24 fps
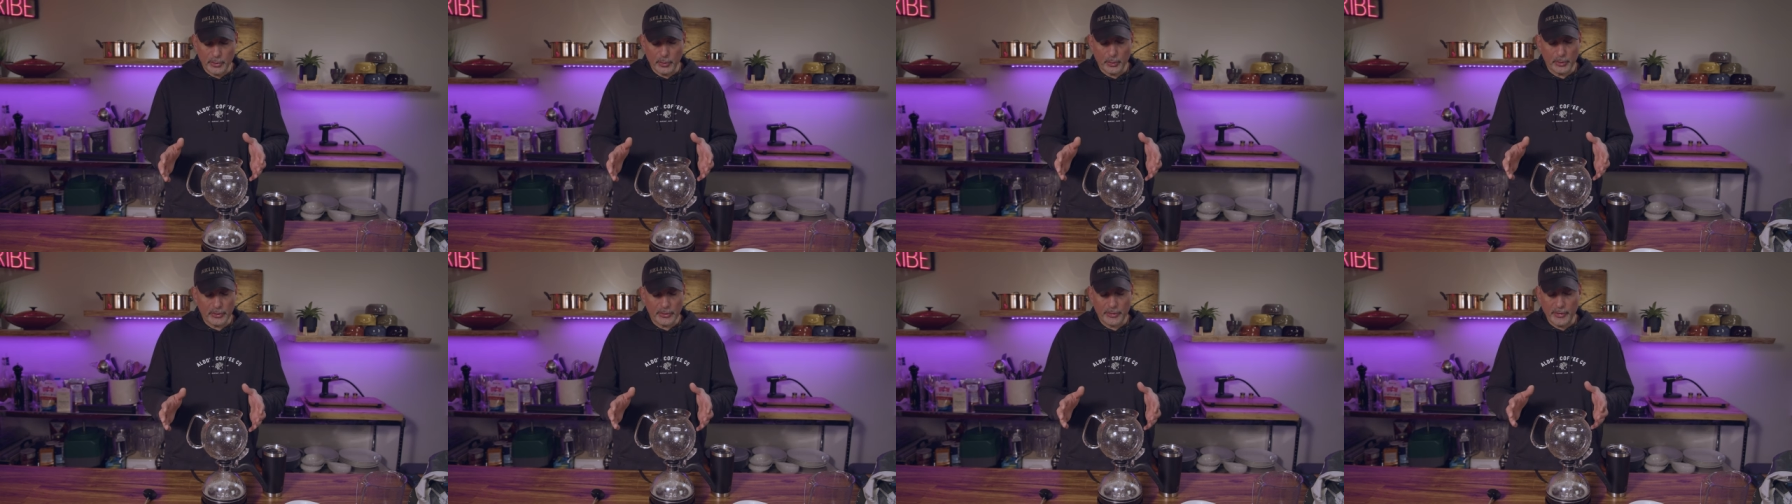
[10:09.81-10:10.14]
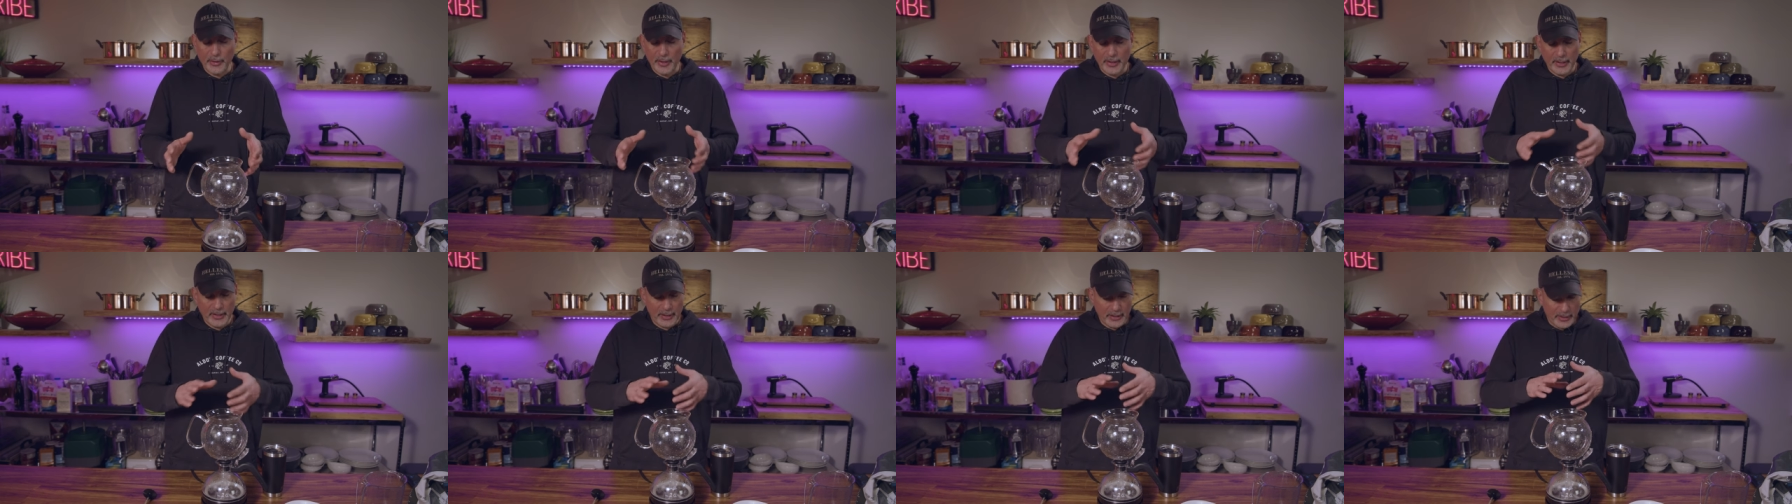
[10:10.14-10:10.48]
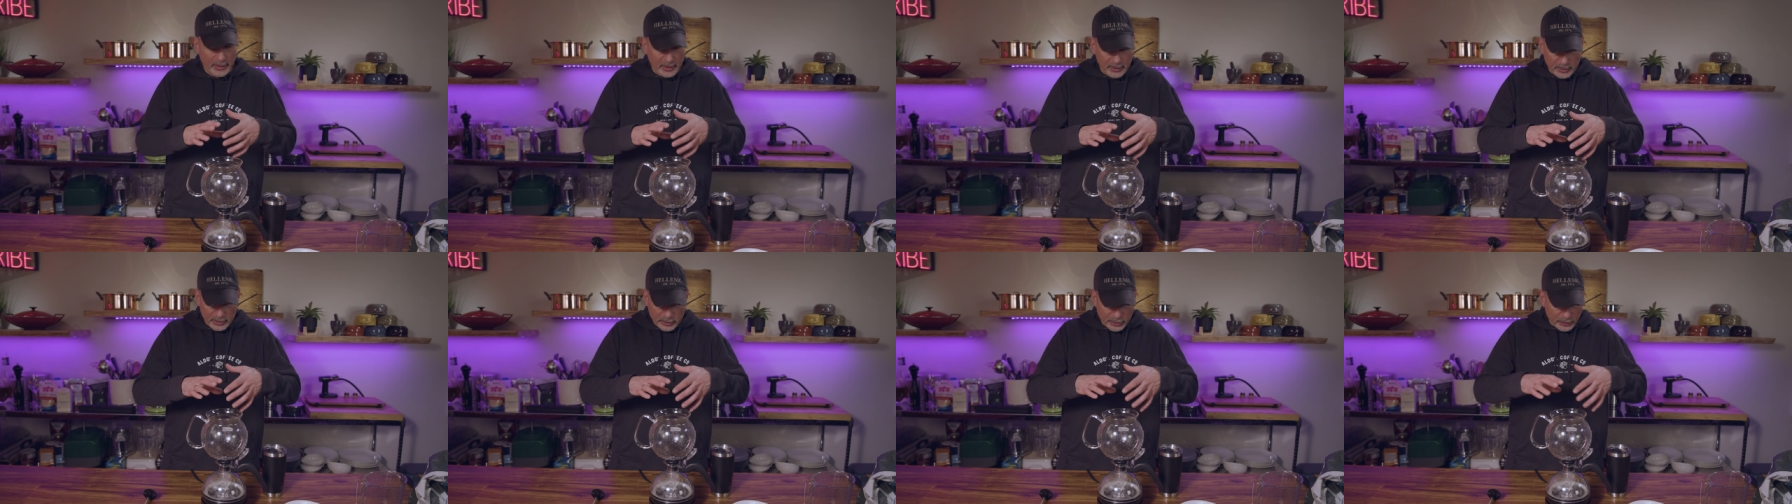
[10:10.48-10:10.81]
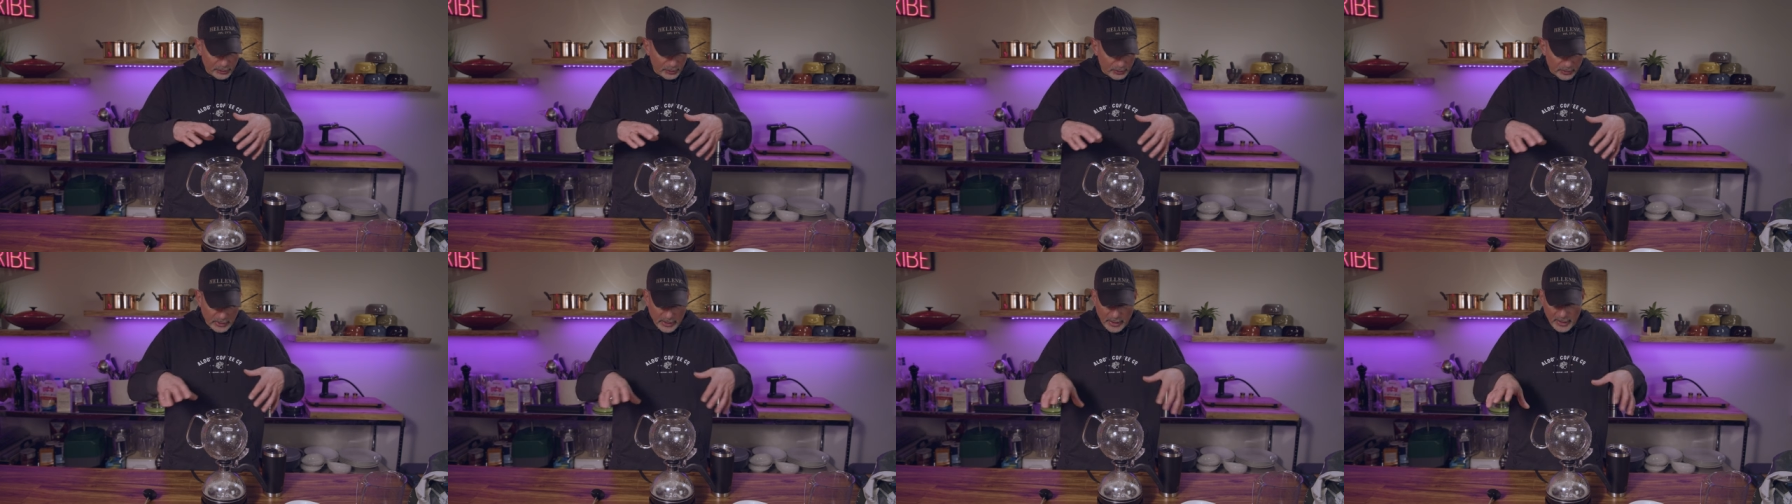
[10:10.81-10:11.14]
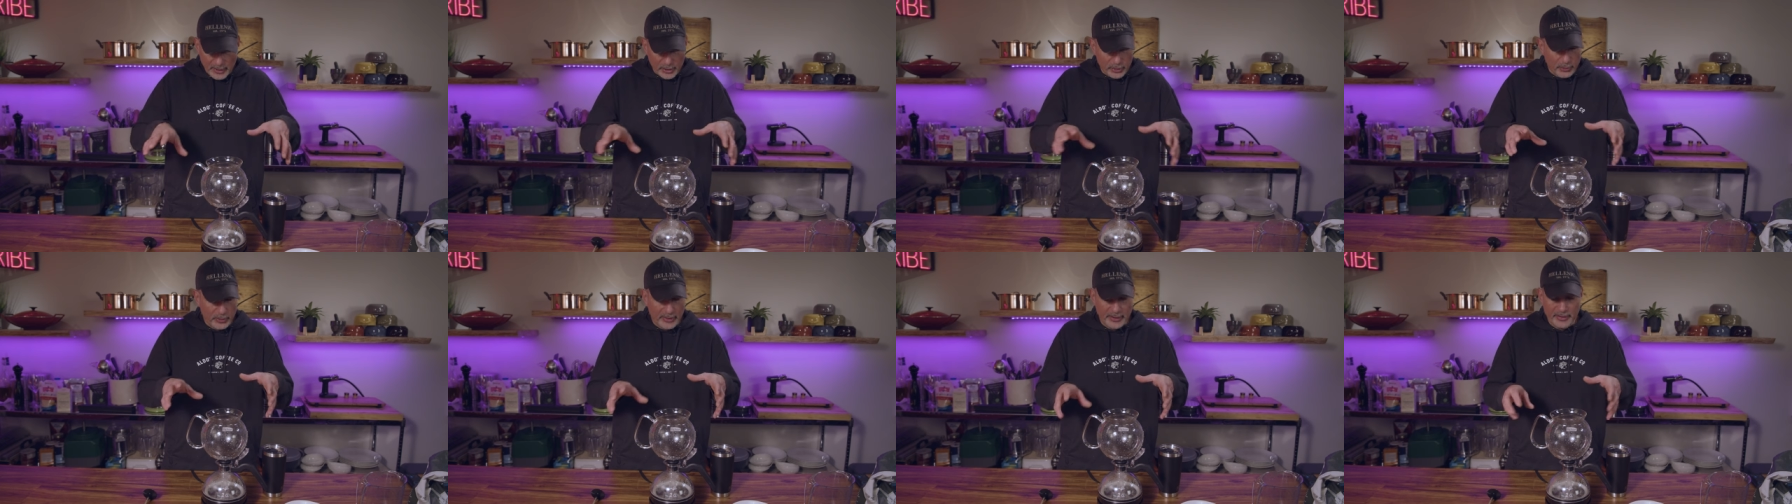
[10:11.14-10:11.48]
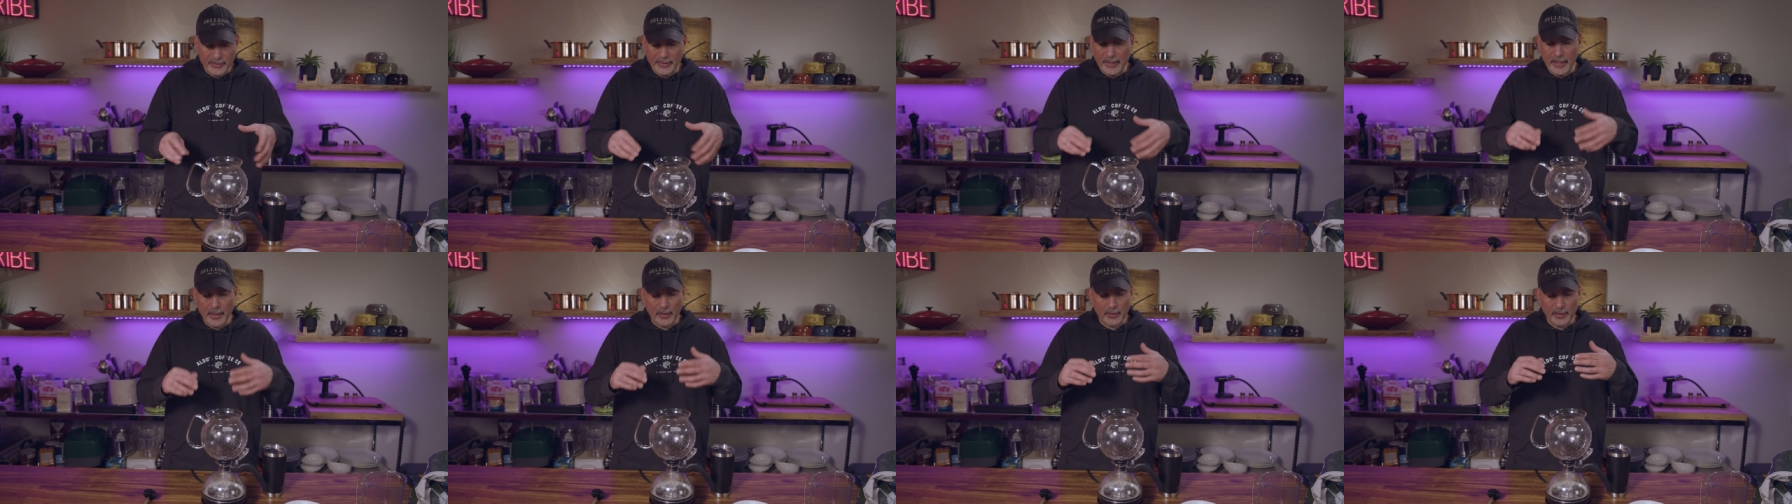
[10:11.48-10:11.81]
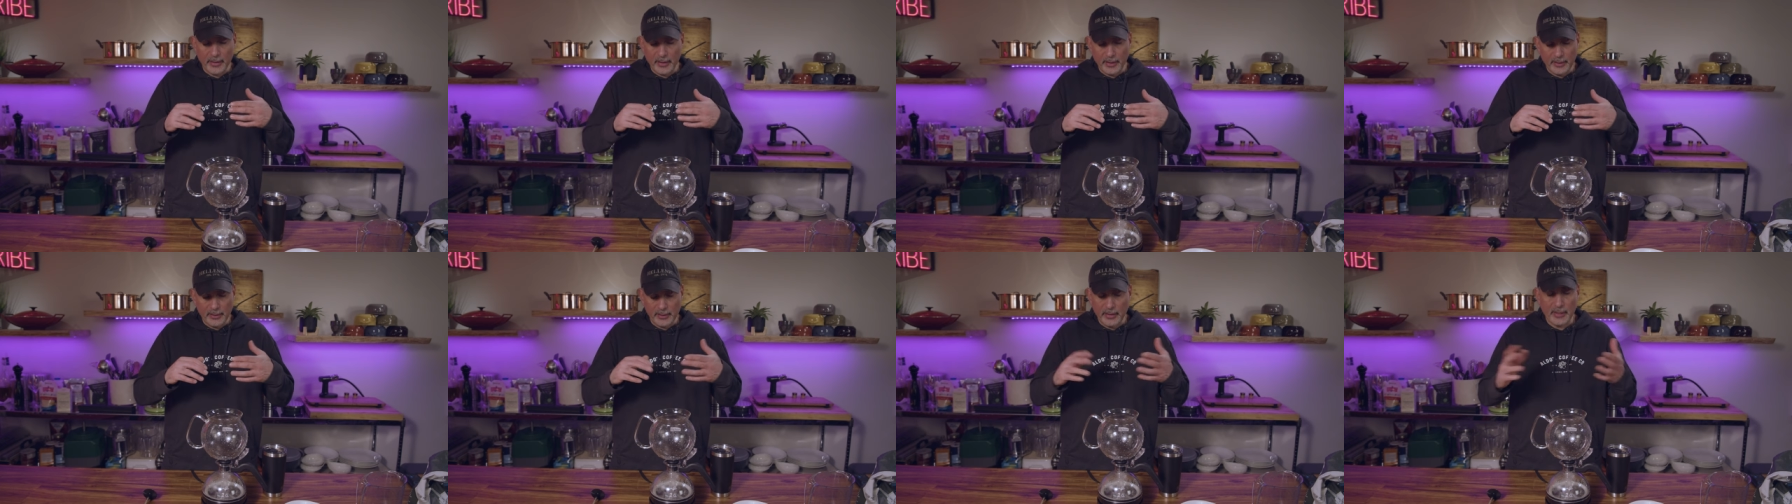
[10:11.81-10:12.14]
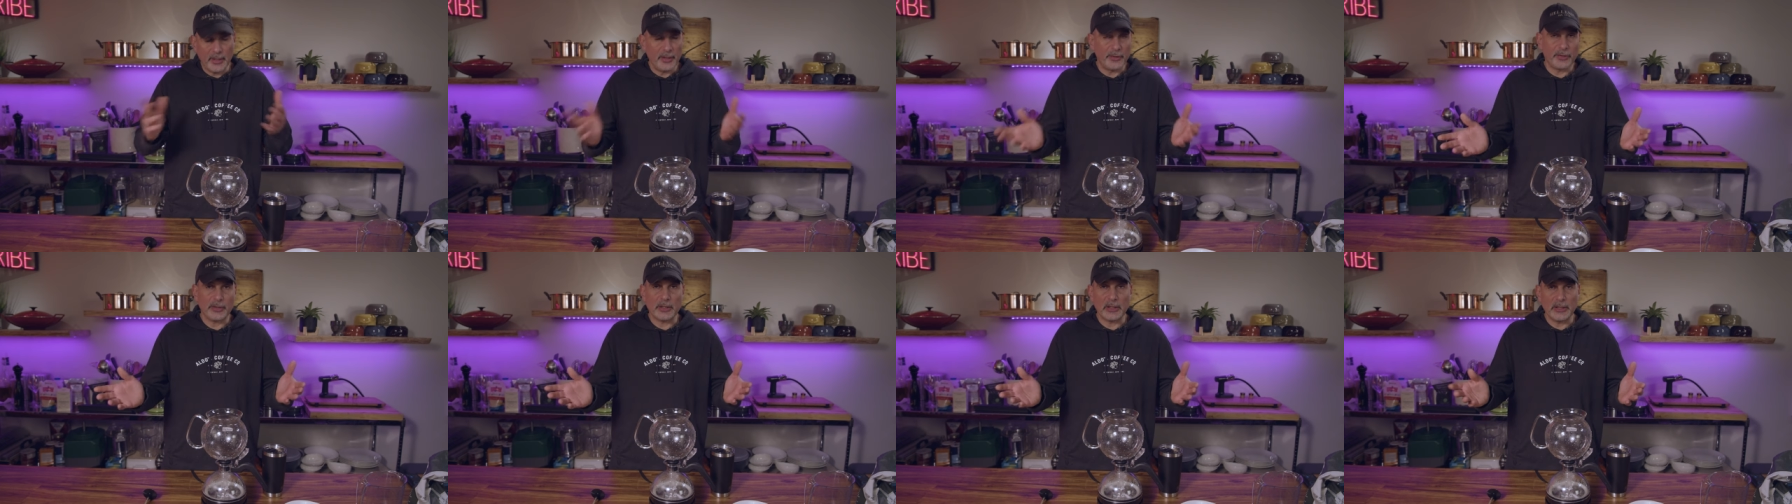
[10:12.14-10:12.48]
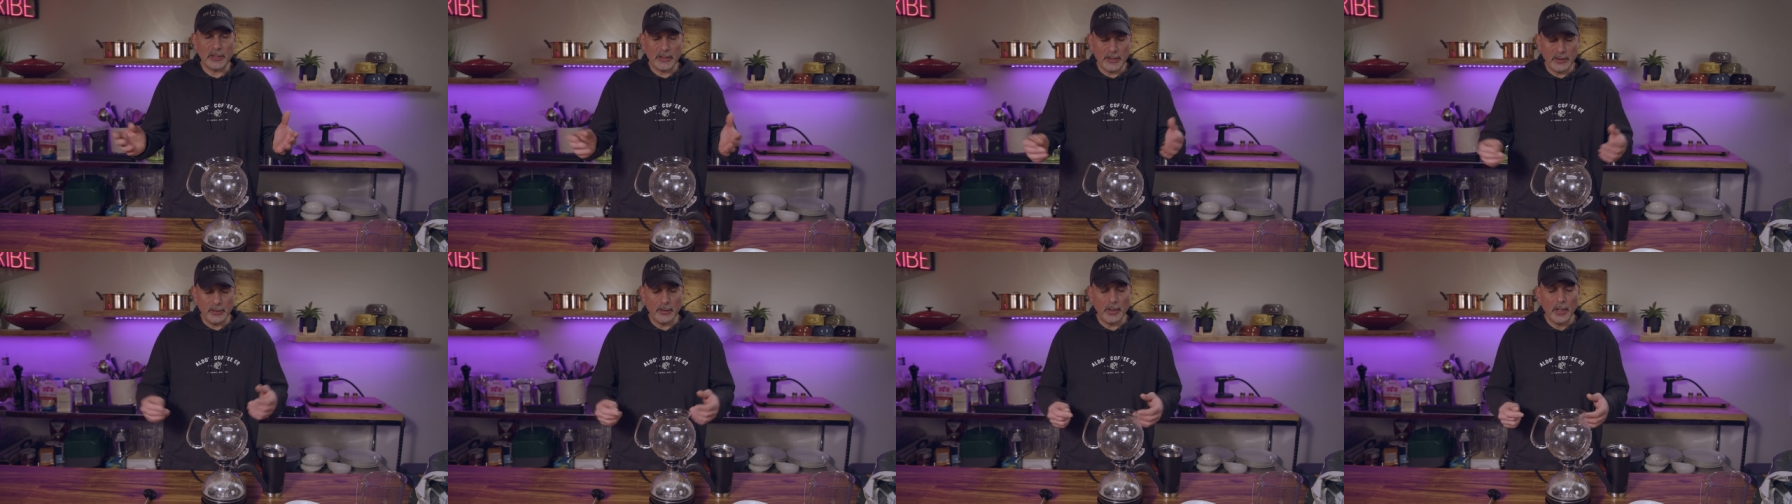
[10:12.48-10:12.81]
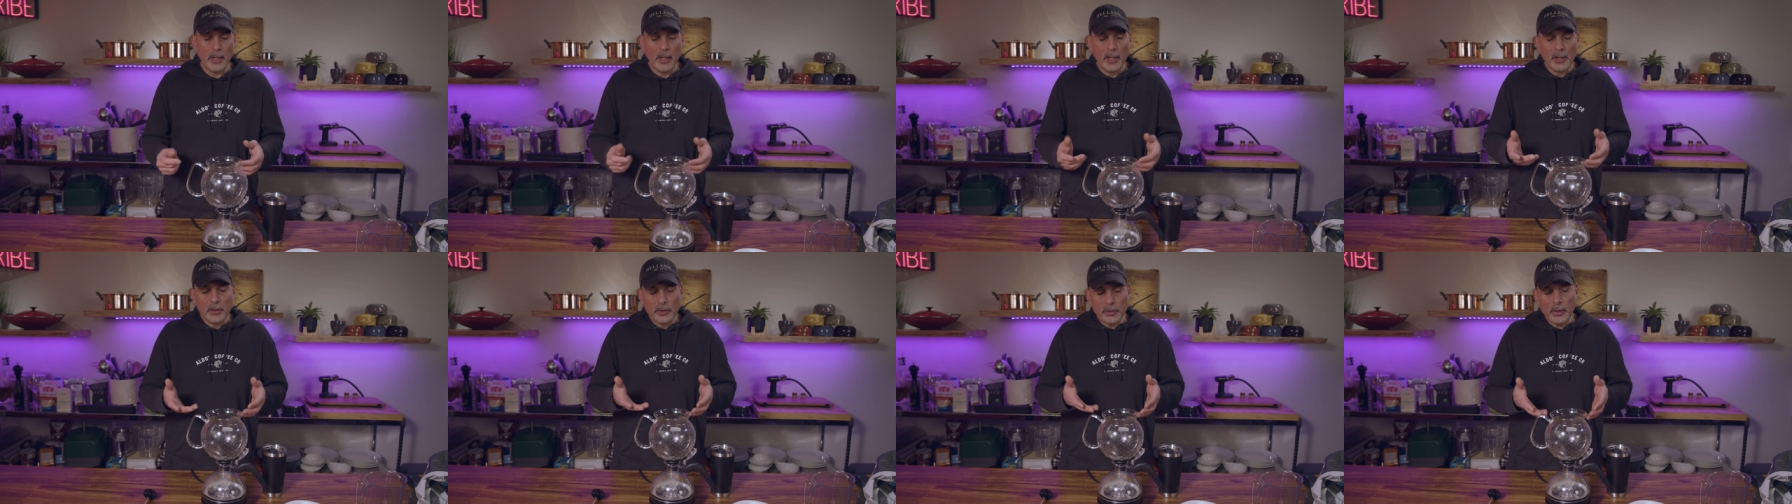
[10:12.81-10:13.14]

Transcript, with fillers: do its thing, and it just kind of drains out and it's clean.